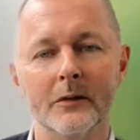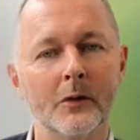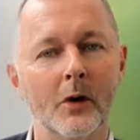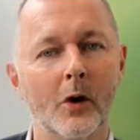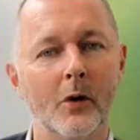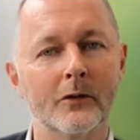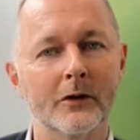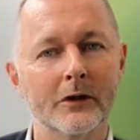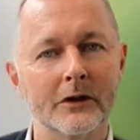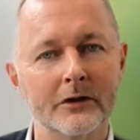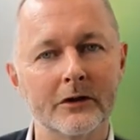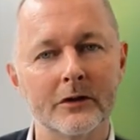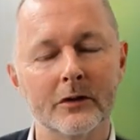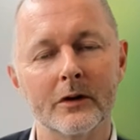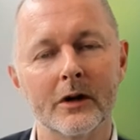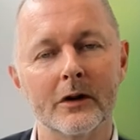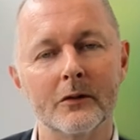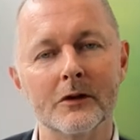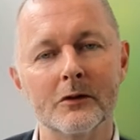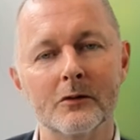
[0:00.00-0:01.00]
hopefully
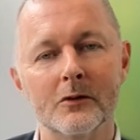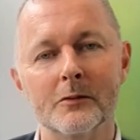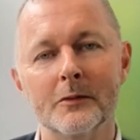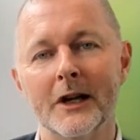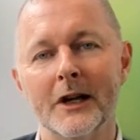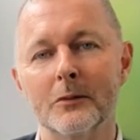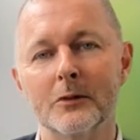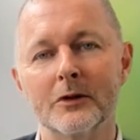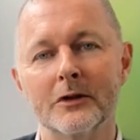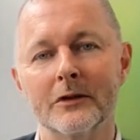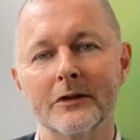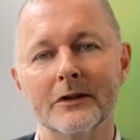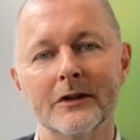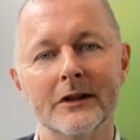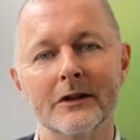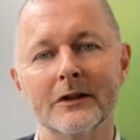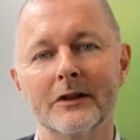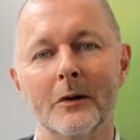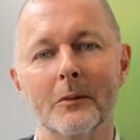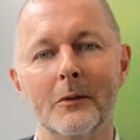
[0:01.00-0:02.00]
sooner, we will be able to
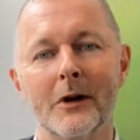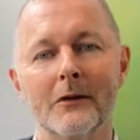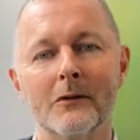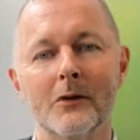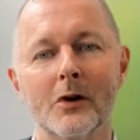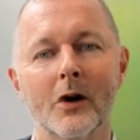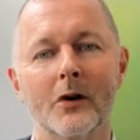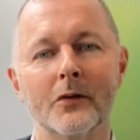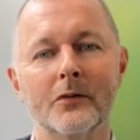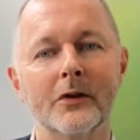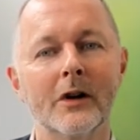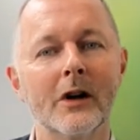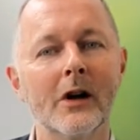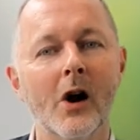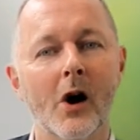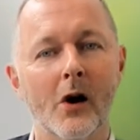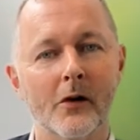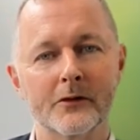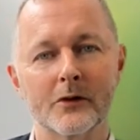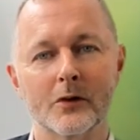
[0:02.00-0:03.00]
see some level of
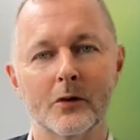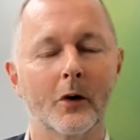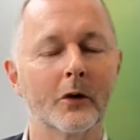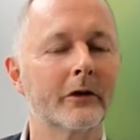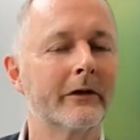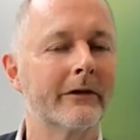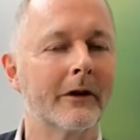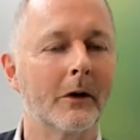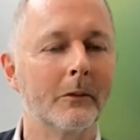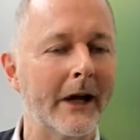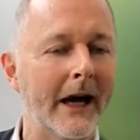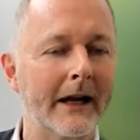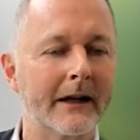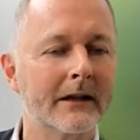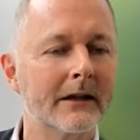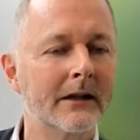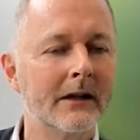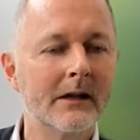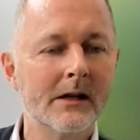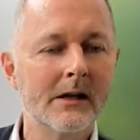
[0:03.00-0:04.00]
growth from that.